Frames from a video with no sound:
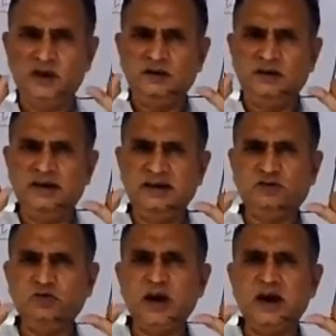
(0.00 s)
These
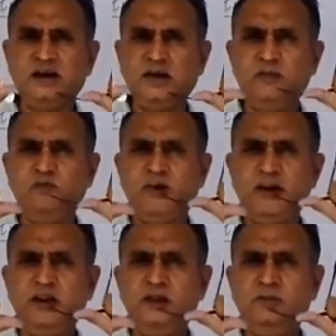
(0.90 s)
two atoms
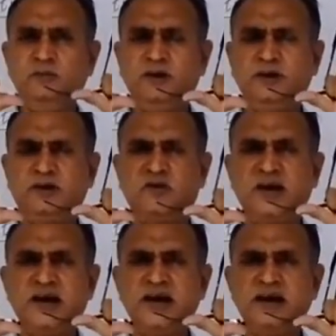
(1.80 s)
will
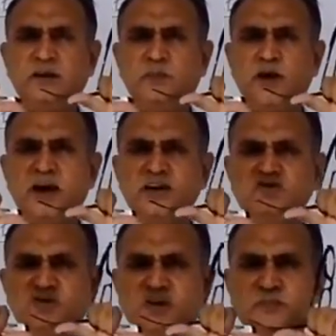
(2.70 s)
create a
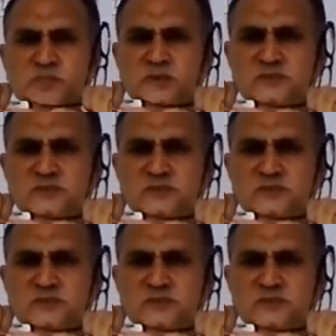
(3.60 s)
partnership,